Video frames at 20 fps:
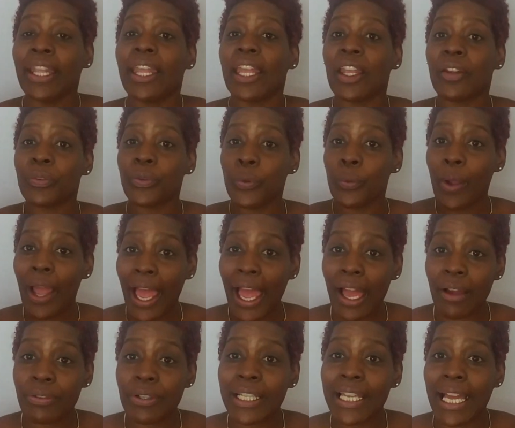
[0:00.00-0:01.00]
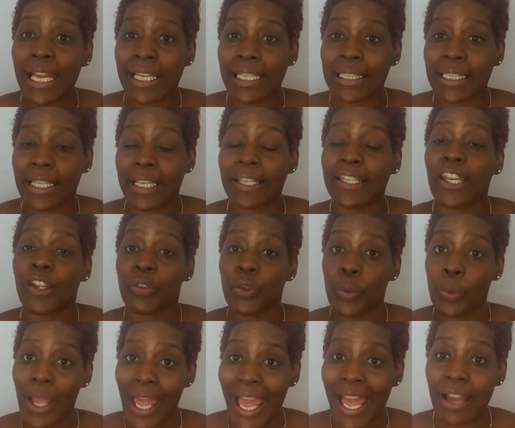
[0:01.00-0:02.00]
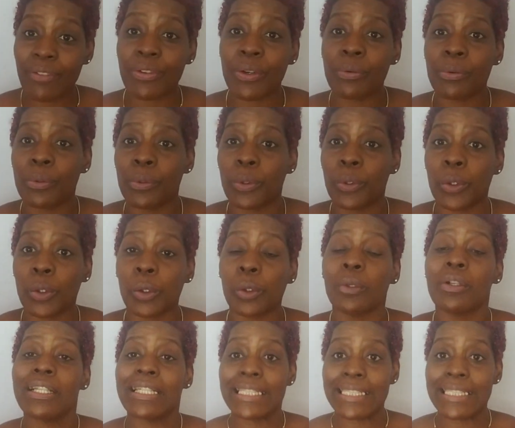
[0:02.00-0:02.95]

If you have a guideline, if you have a rule,